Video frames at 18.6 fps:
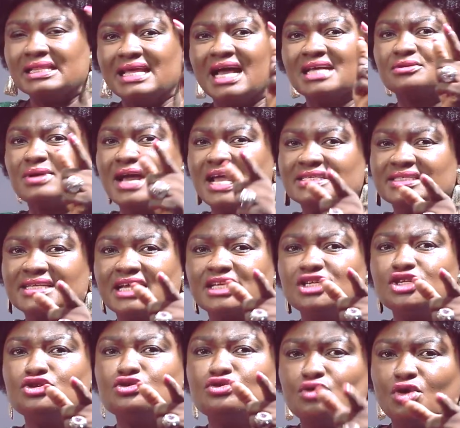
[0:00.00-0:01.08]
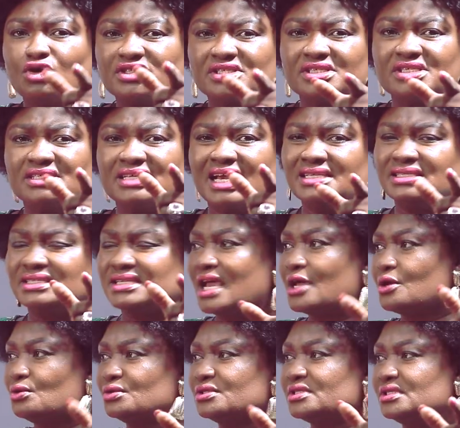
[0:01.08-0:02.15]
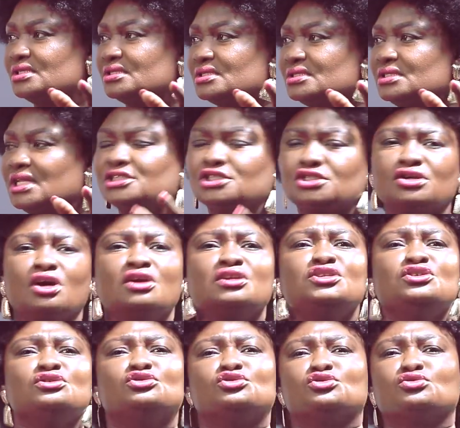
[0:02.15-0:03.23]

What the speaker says: And that's why I said neurosis and psychosis. Mm-hmm. They turn you